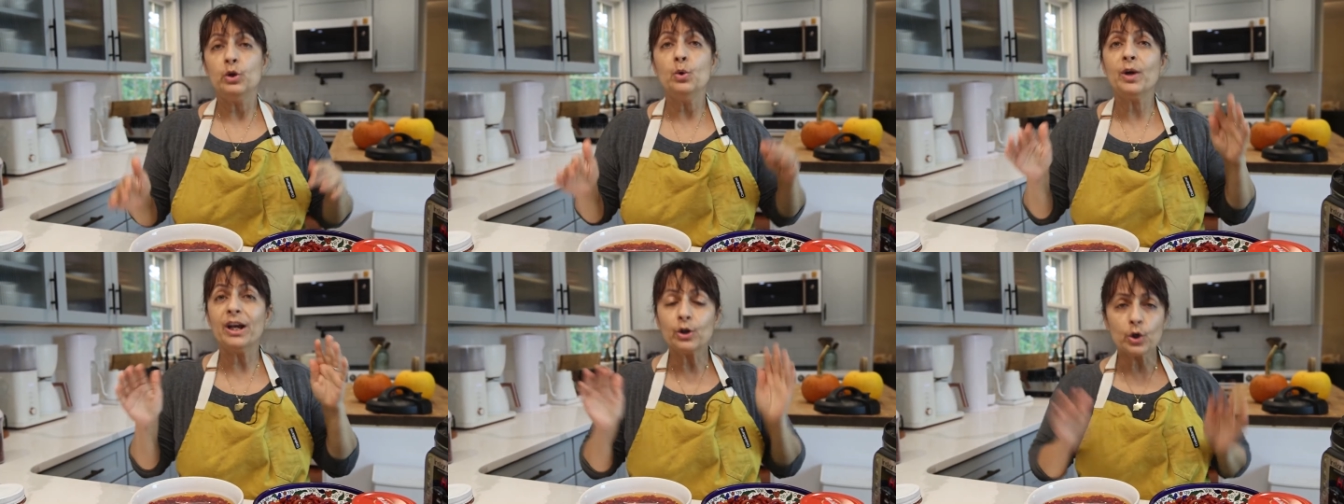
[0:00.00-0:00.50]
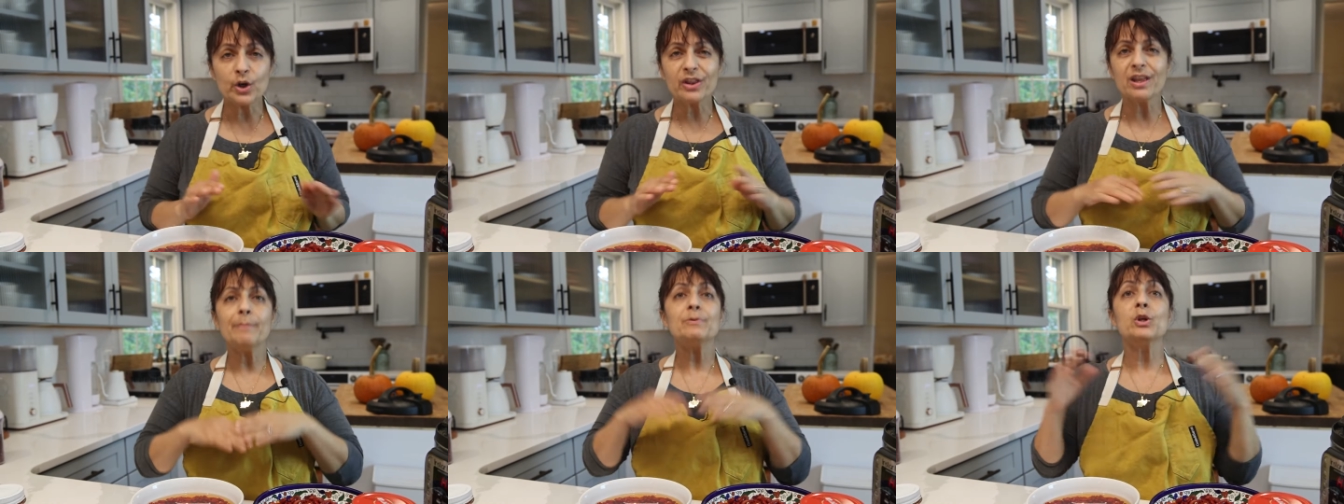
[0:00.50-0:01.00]
You can
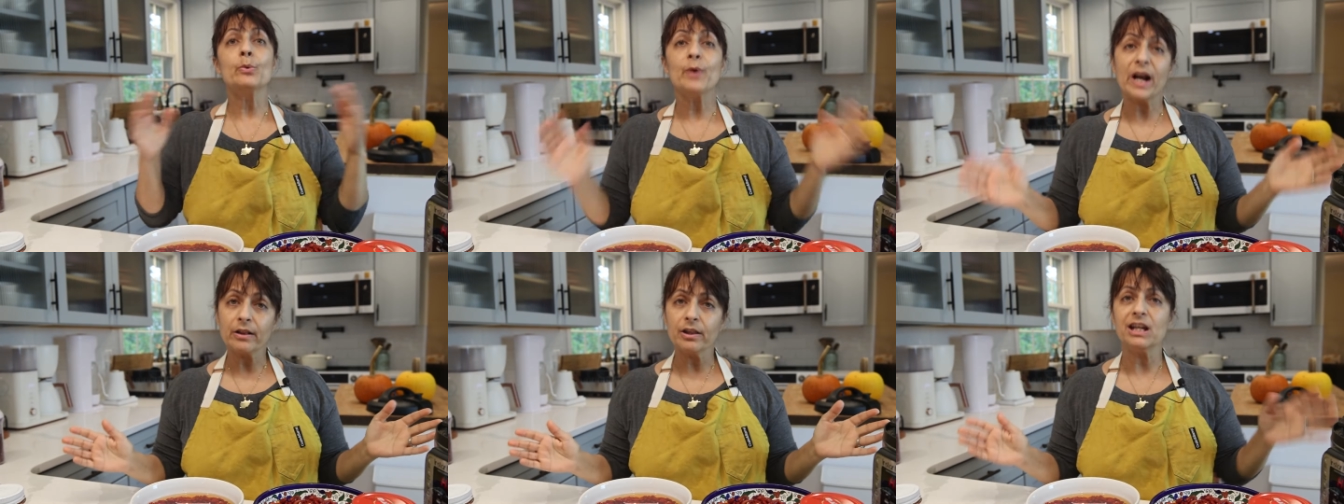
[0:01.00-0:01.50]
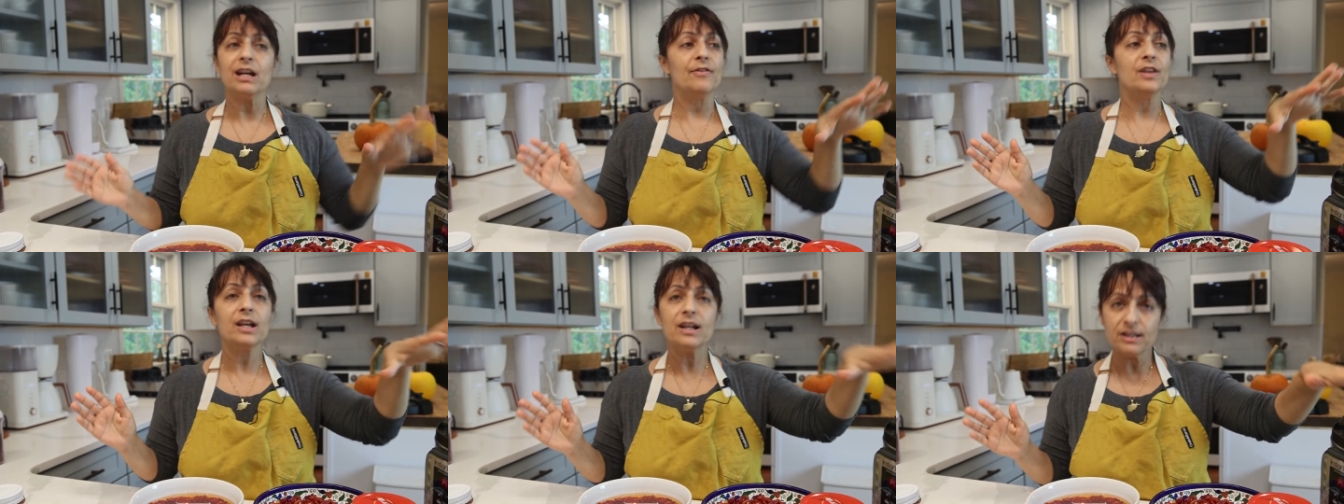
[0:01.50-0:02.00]
cook them directly
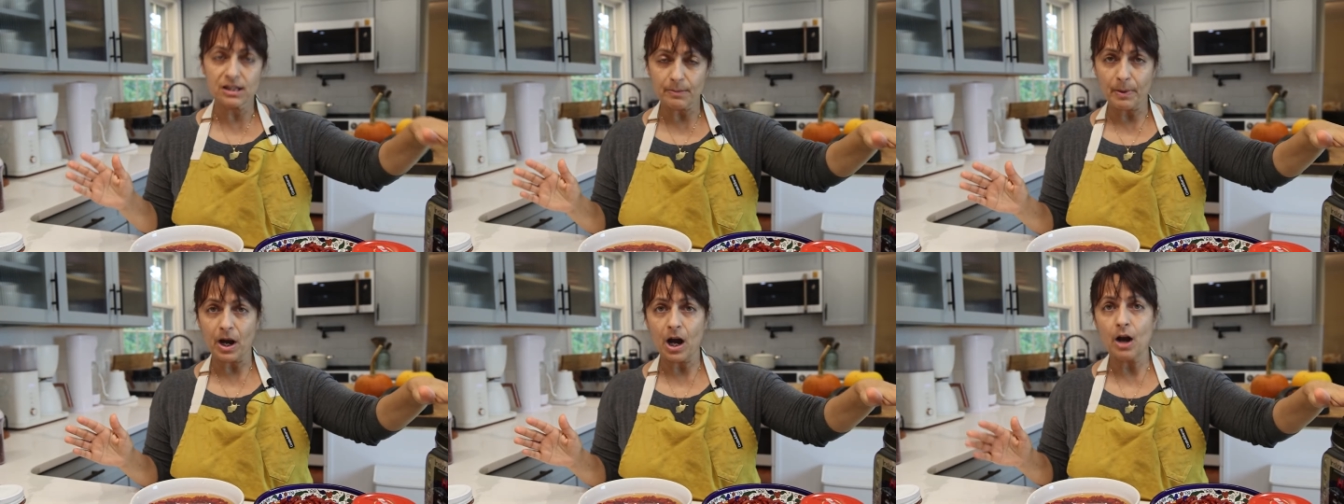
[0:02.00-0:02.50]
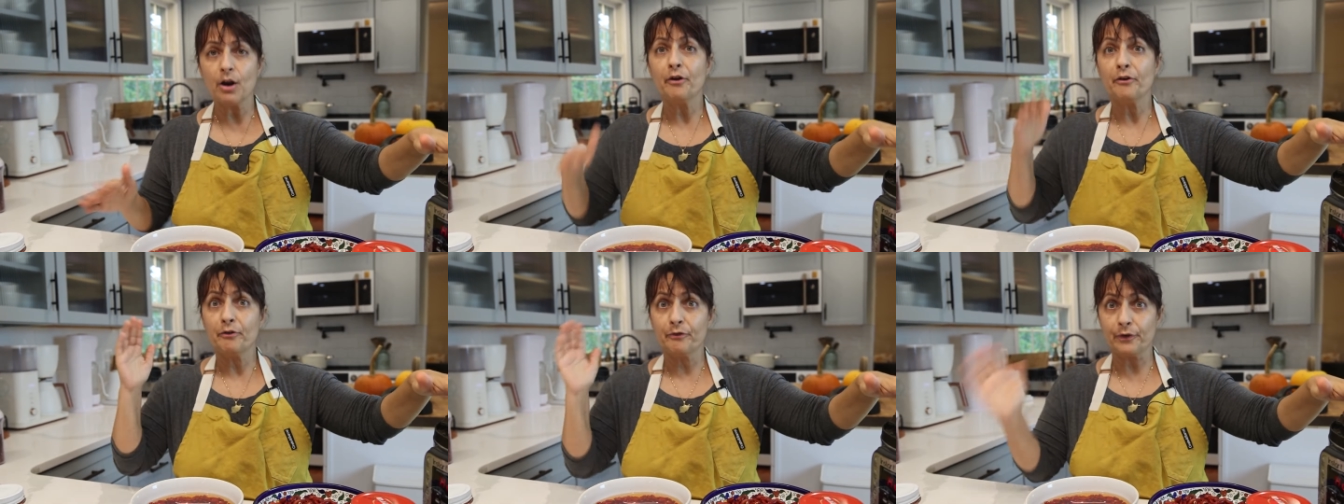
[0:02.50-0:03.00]
in the Instant
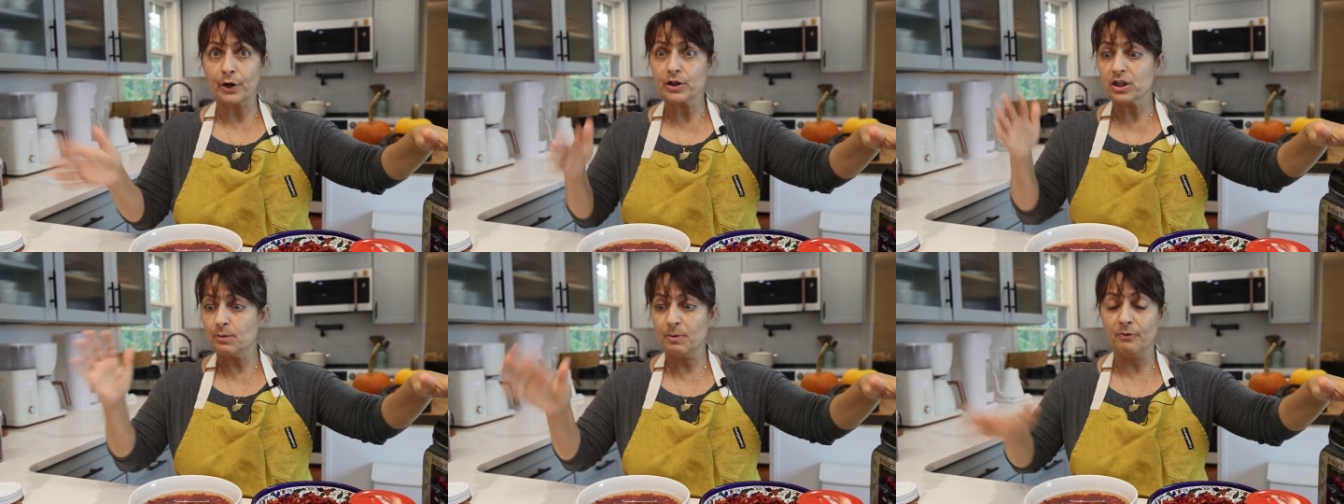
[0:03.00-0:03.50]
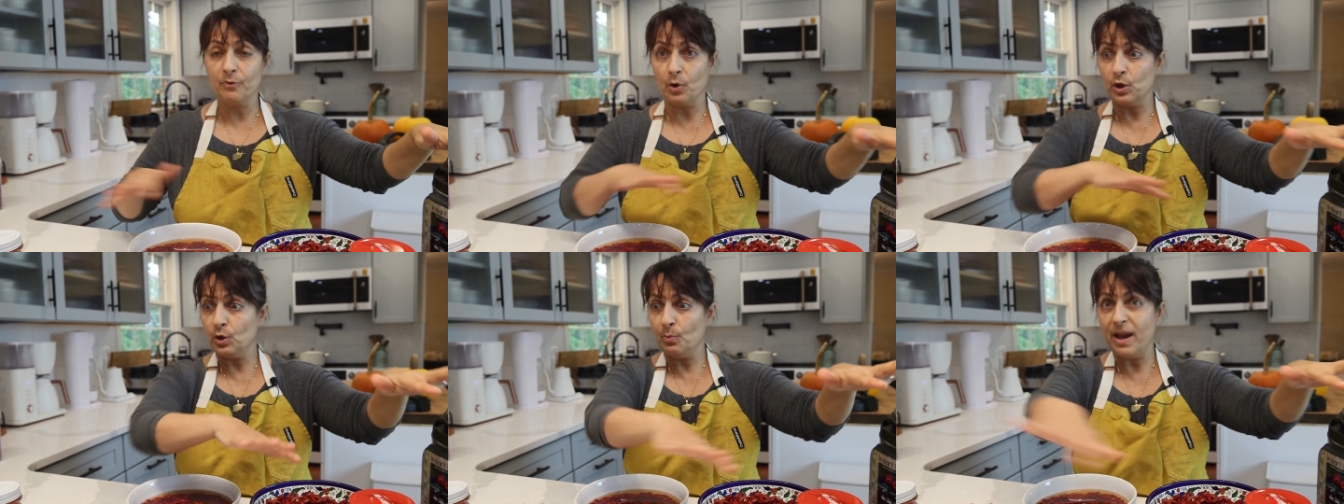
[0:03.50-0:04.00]
Pot first
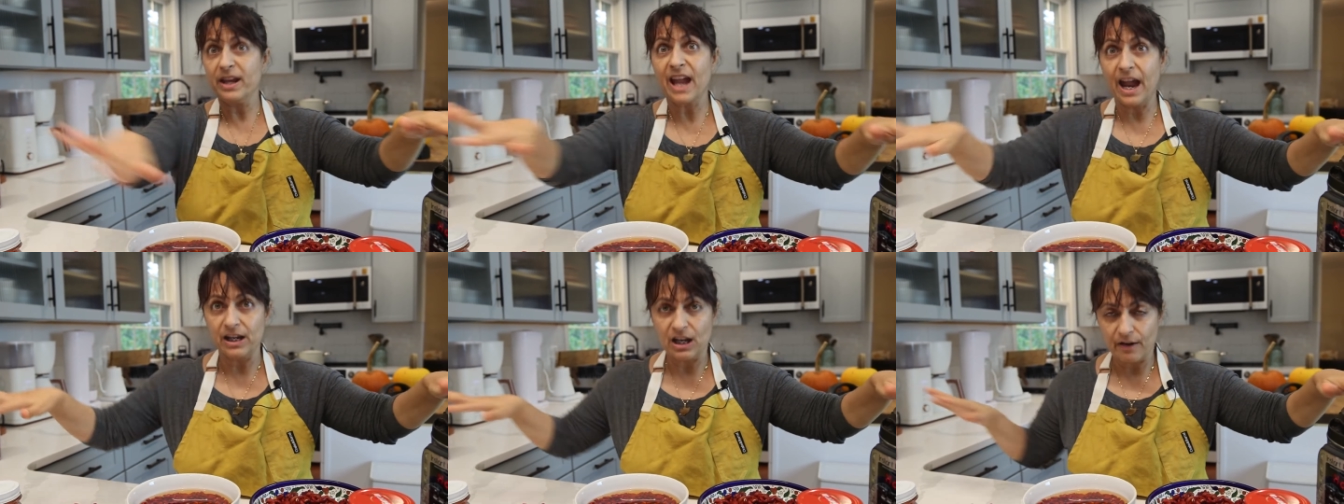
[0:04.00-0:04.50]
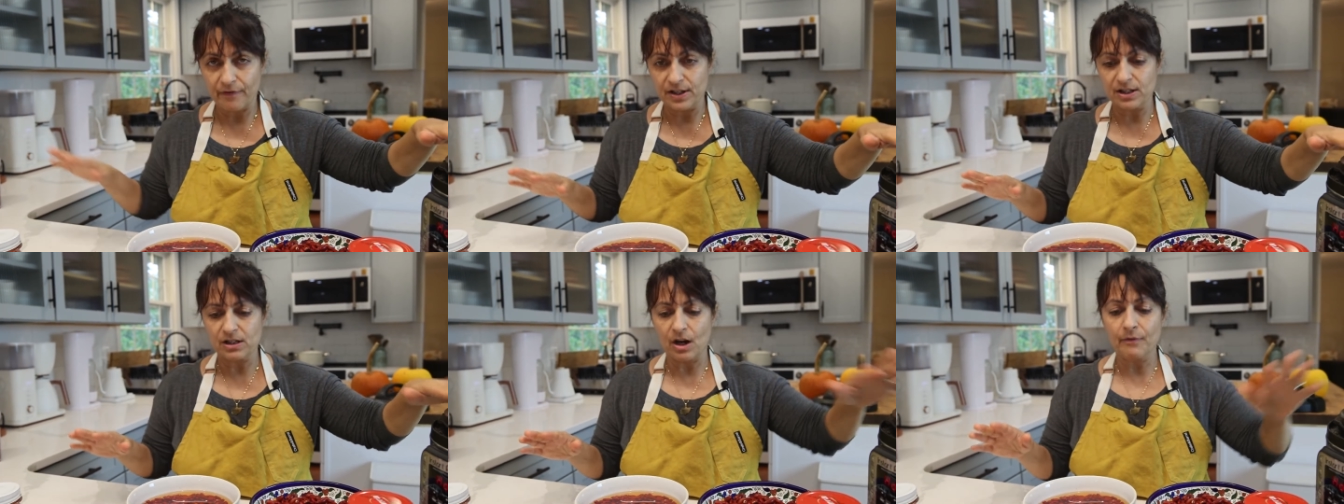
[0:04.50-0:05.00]
before you make any of
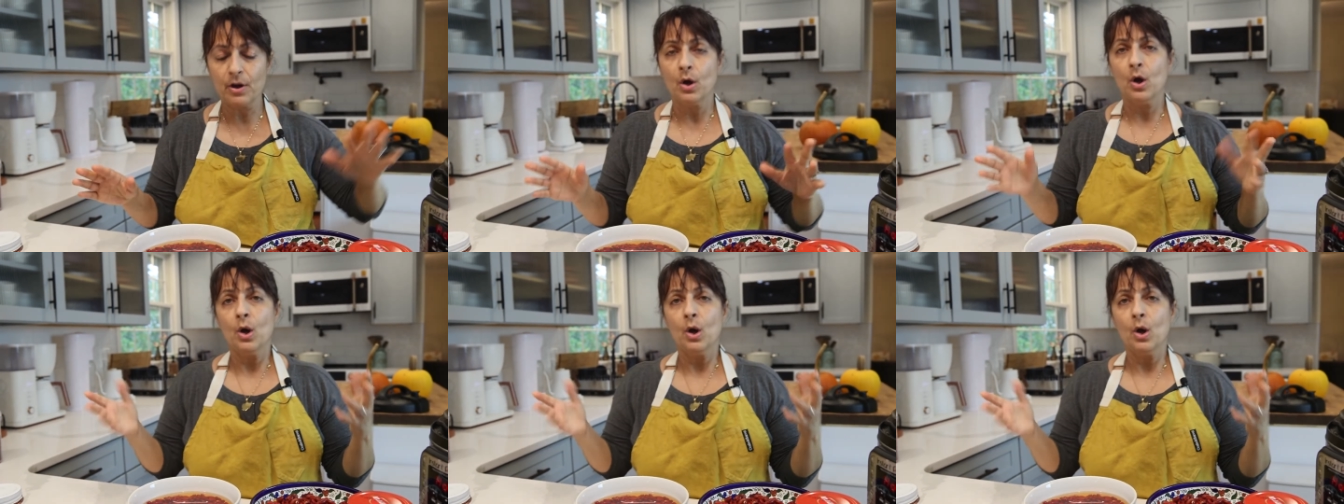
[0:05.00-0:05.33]
this stuff.